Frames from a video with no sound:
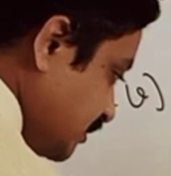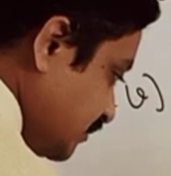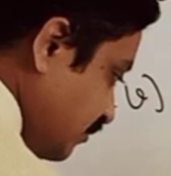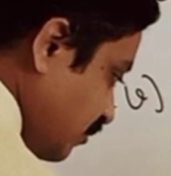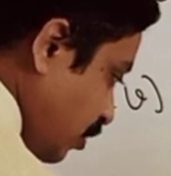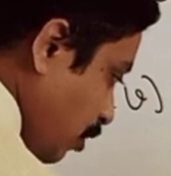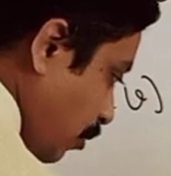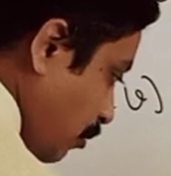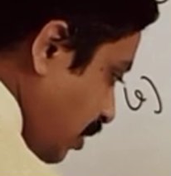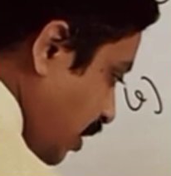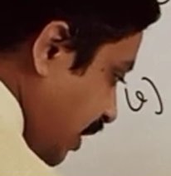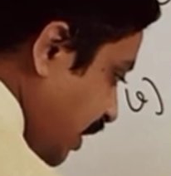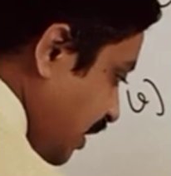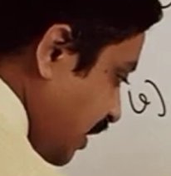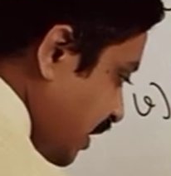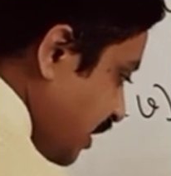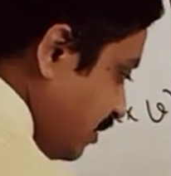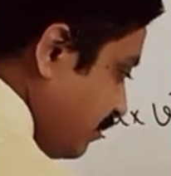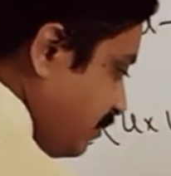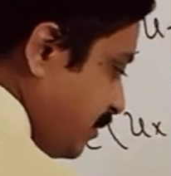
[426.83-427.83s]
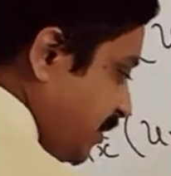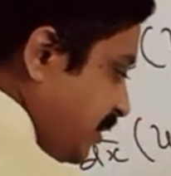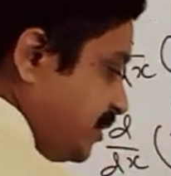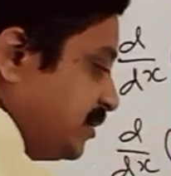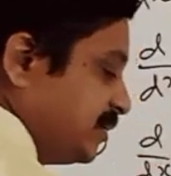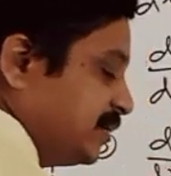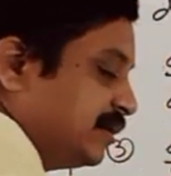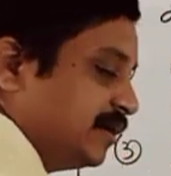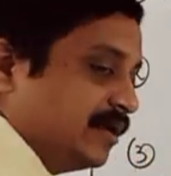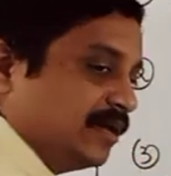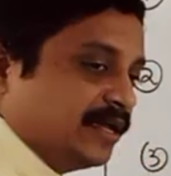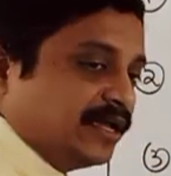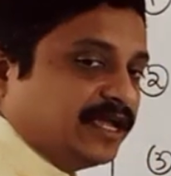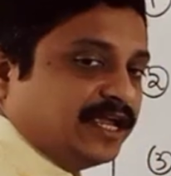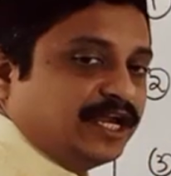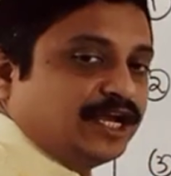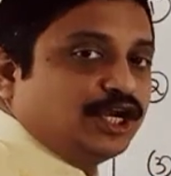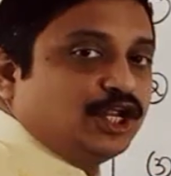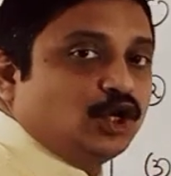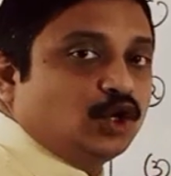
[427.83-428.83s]
Formula again I repeat.
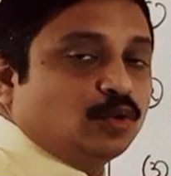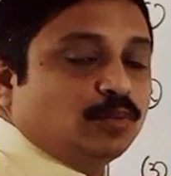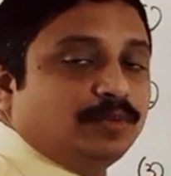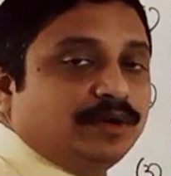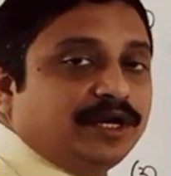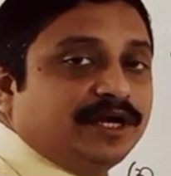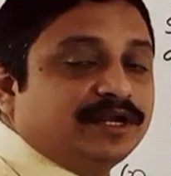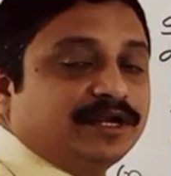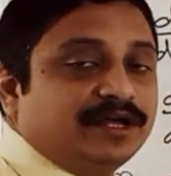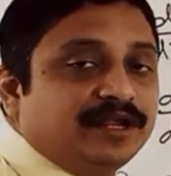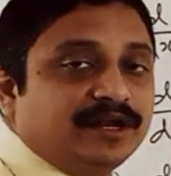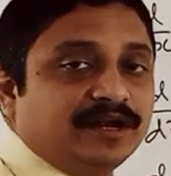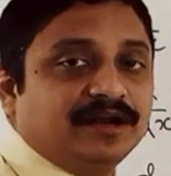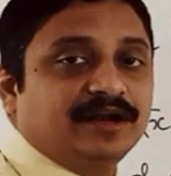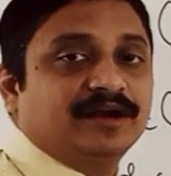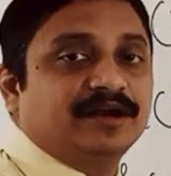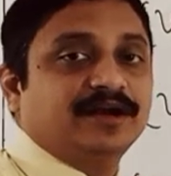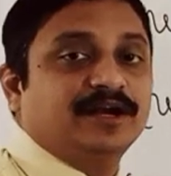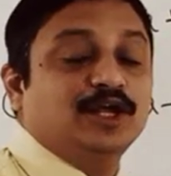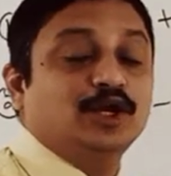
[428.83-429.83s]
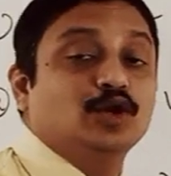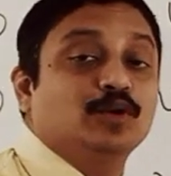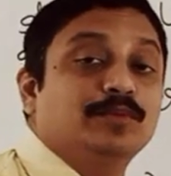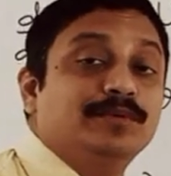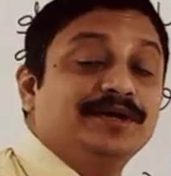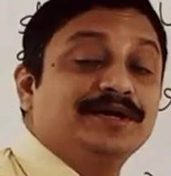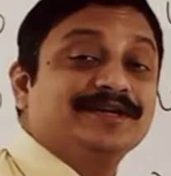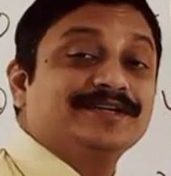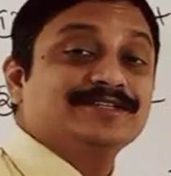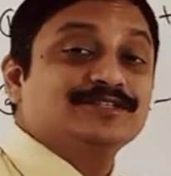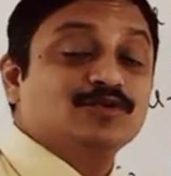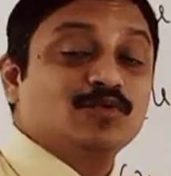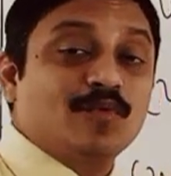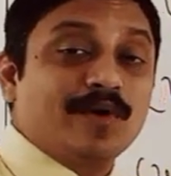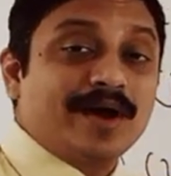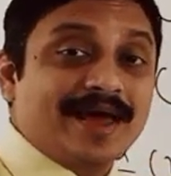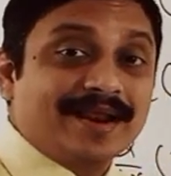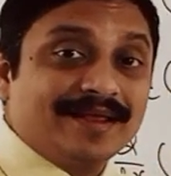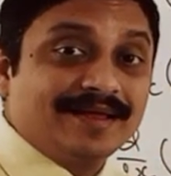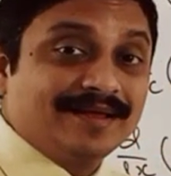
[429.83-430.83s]
In denominator
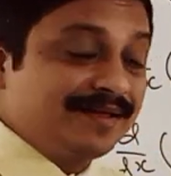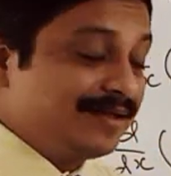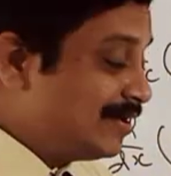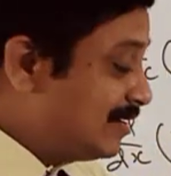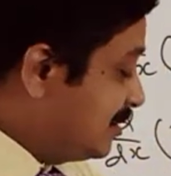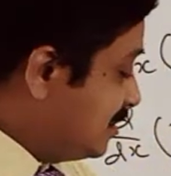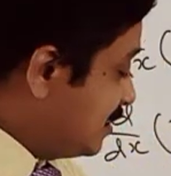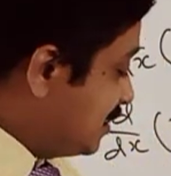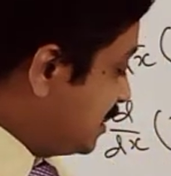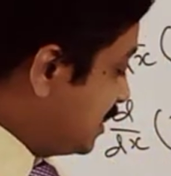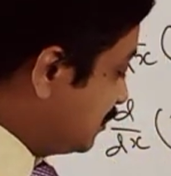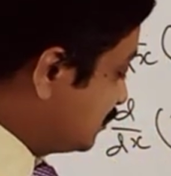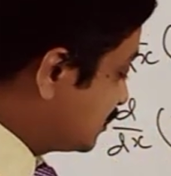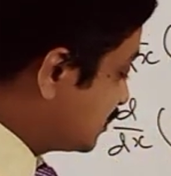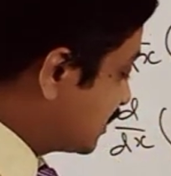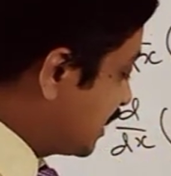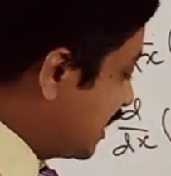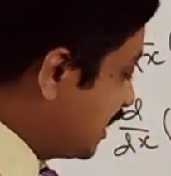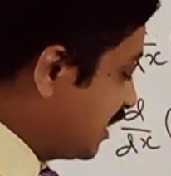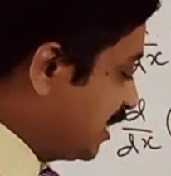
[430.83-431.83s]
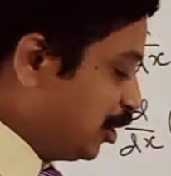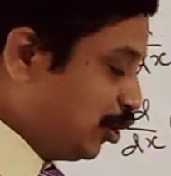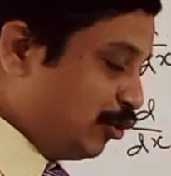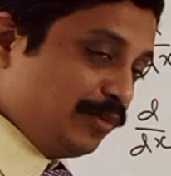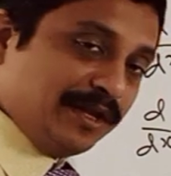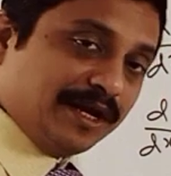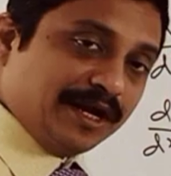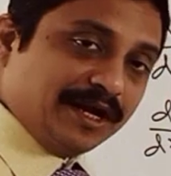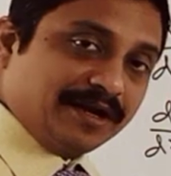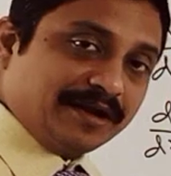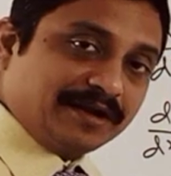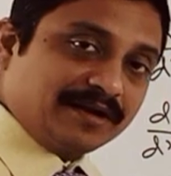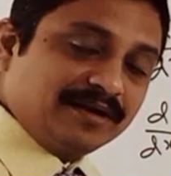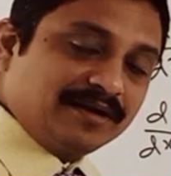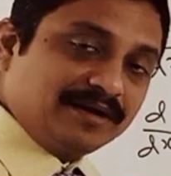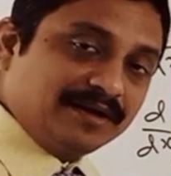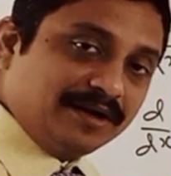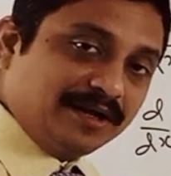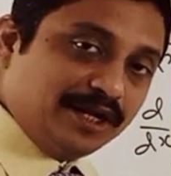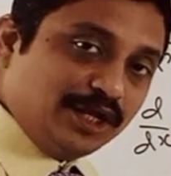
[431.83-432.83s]
square. Now start in numerator,
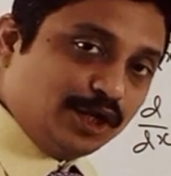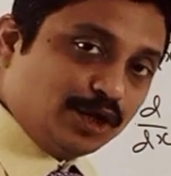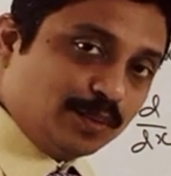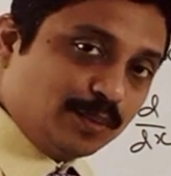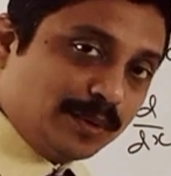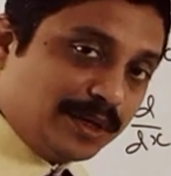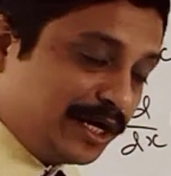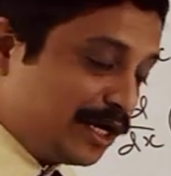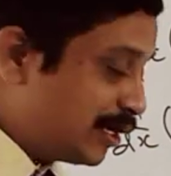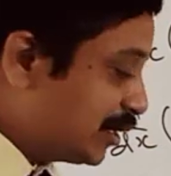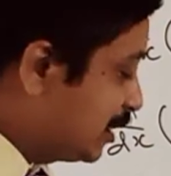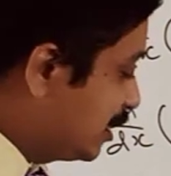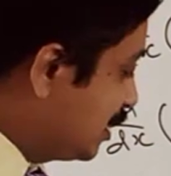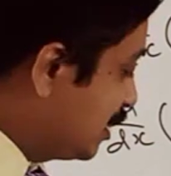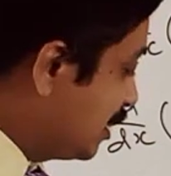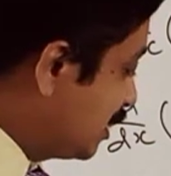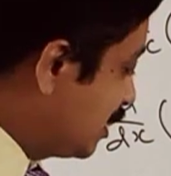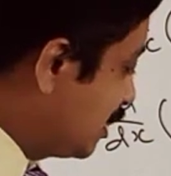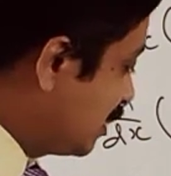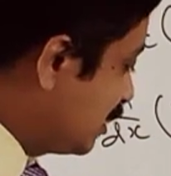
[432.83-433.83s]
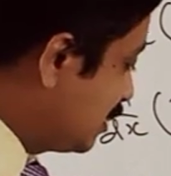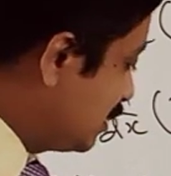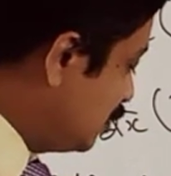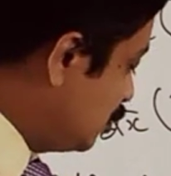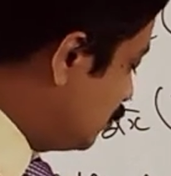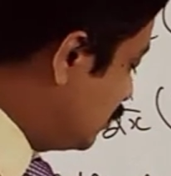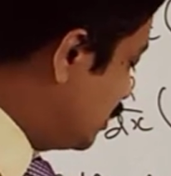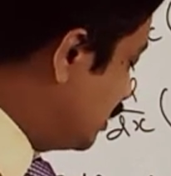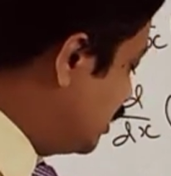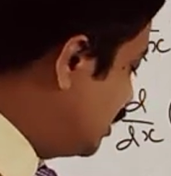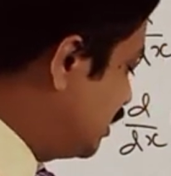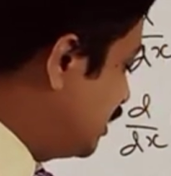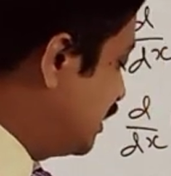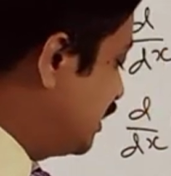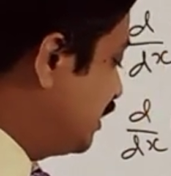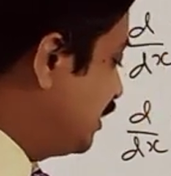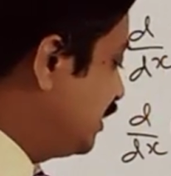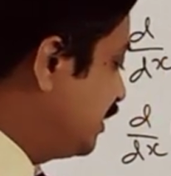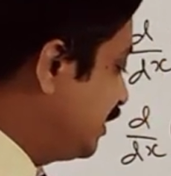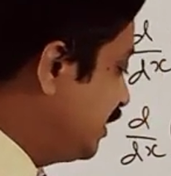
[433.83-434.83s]
numerator
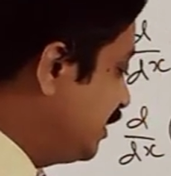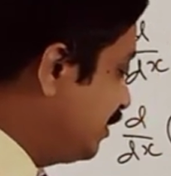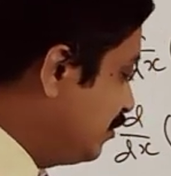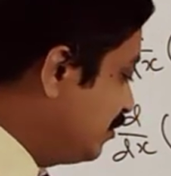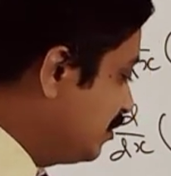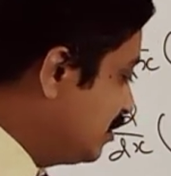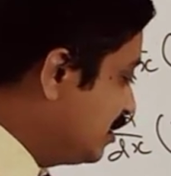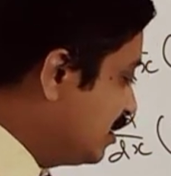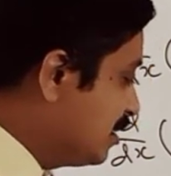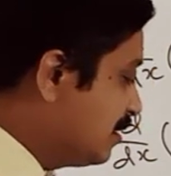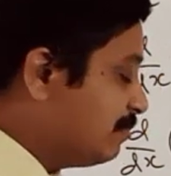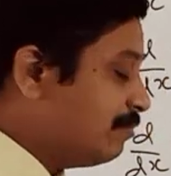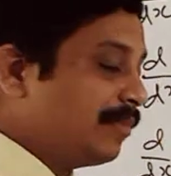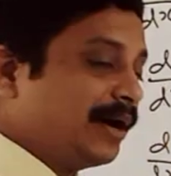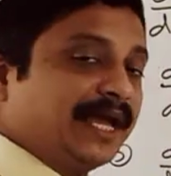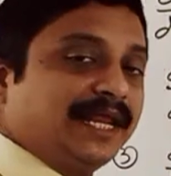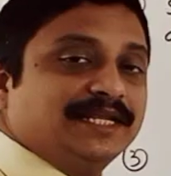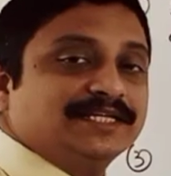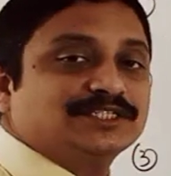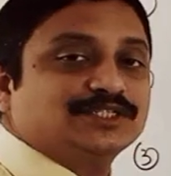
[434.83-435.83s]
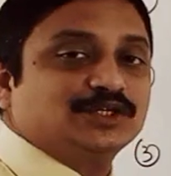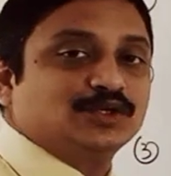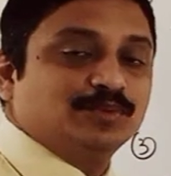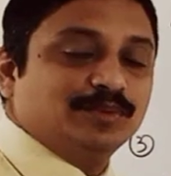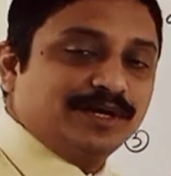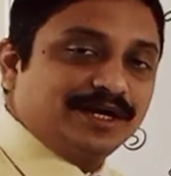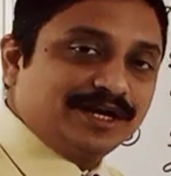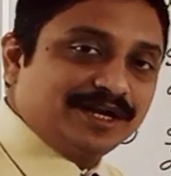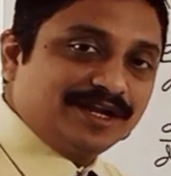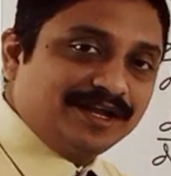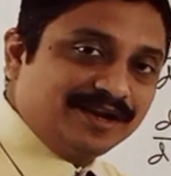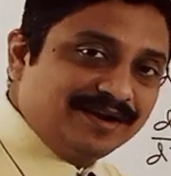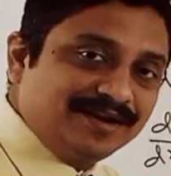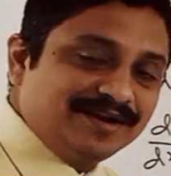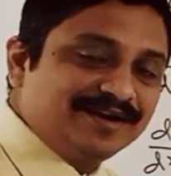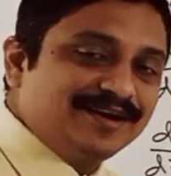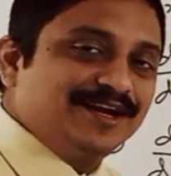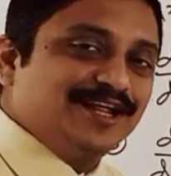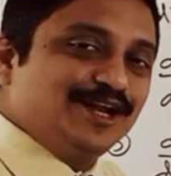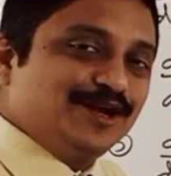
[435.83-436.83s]
derivative minus numerator
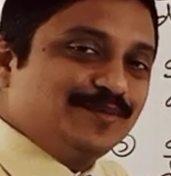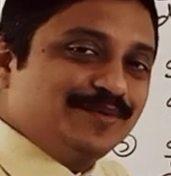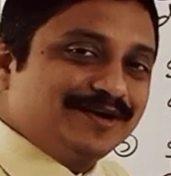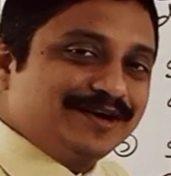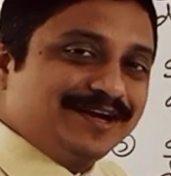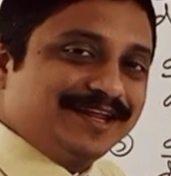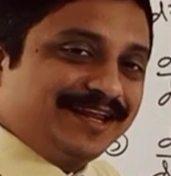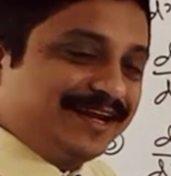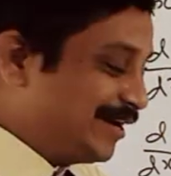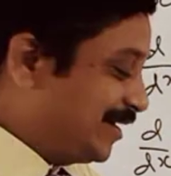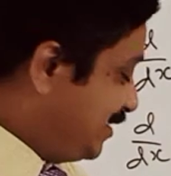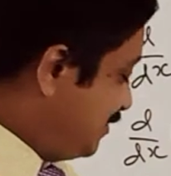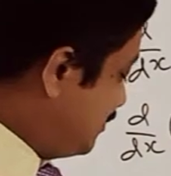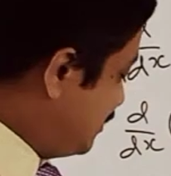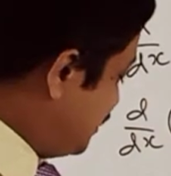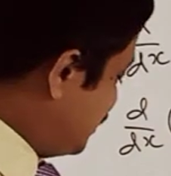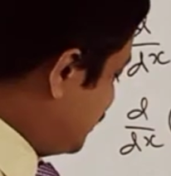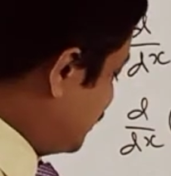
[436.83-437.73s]
denominator derivative.